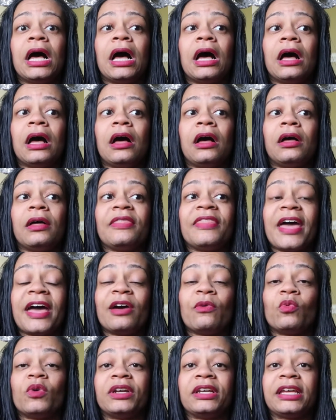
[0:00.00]

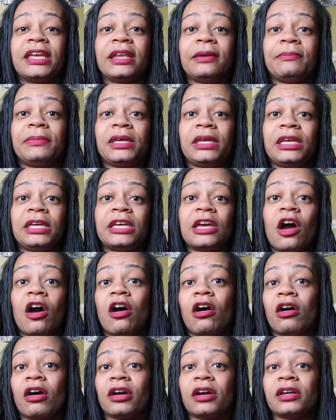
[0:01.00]
That one can be
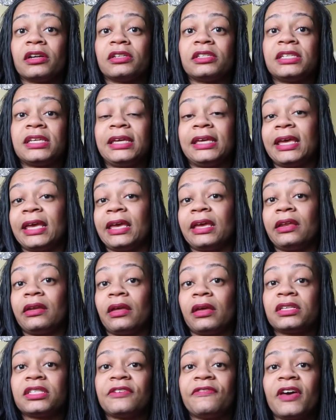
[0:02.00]
hard to
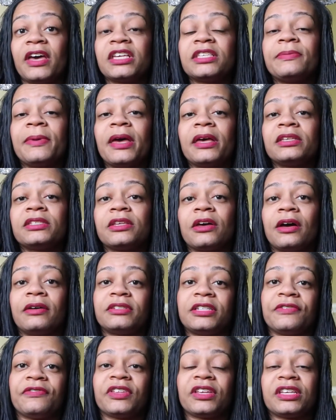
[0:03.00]
get as a fast pass, so
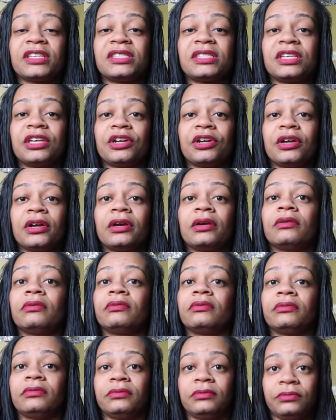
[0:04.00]
I'll definitely consider
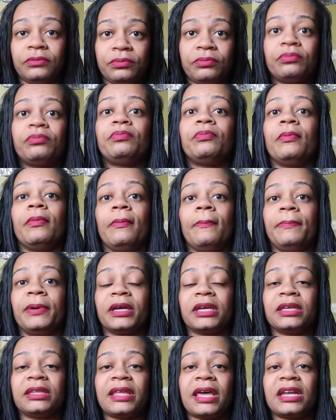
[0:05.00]

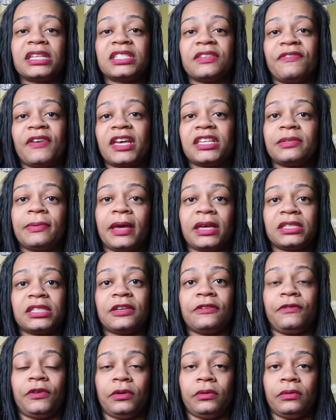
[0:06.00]
booking that as a fast pass
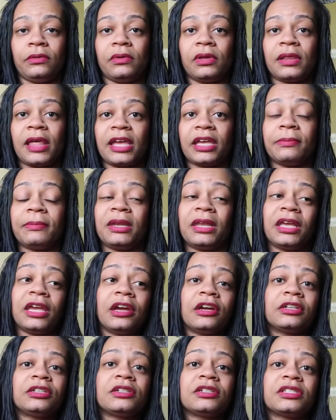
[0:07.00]
if you like meeting
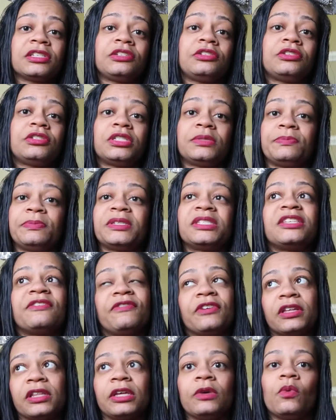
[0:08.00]
characters and you
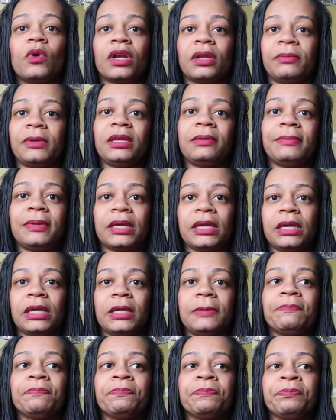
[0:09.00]
specifically want to meet
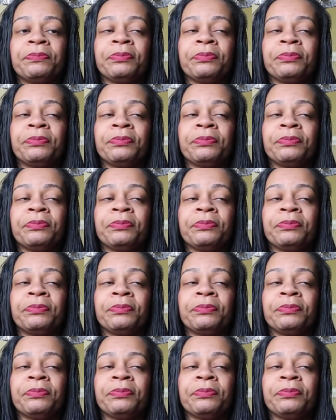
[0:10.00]
Mickey.